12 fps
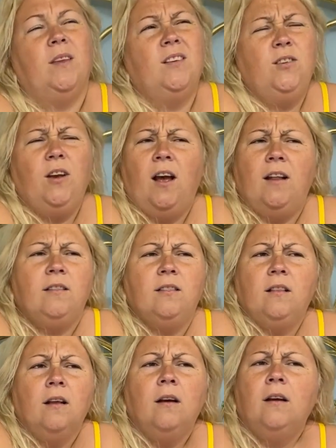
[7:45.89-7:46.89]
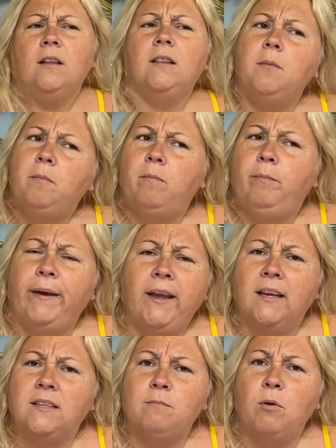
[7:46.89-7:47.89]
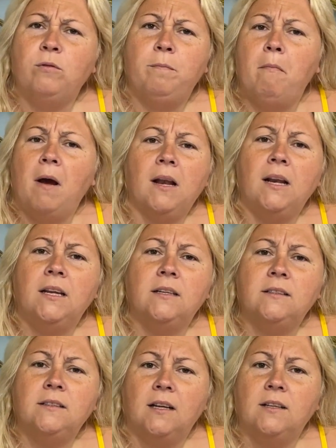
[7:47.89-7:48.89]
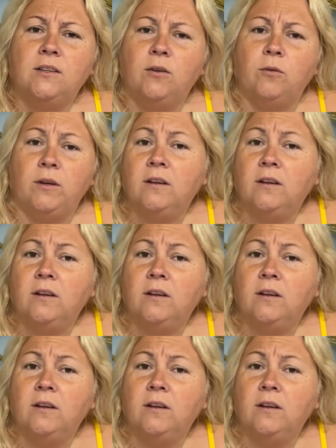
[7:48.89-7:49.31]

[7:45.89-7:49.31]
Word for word: She had the biggest, most manliest tattoo.